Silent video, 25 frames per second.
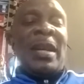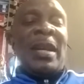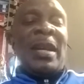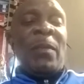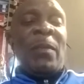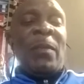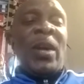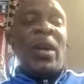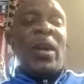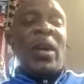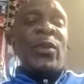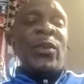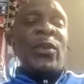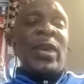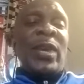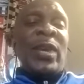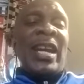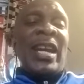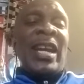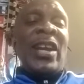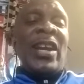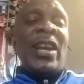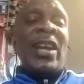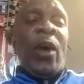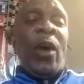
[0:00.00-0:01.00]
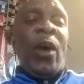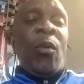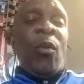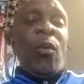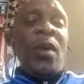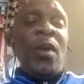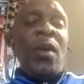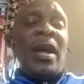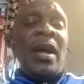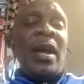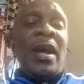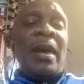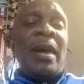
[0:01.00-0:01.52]
we're doing it now
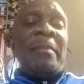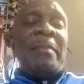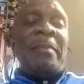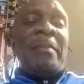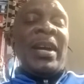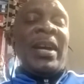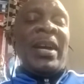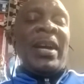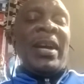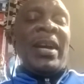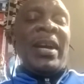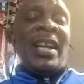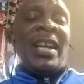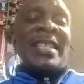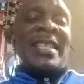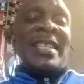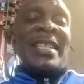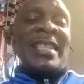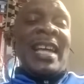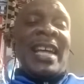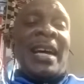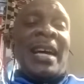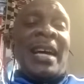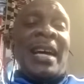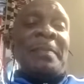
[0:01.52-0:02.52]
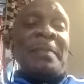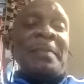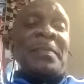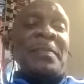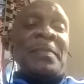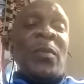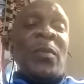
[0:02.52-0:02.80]
because we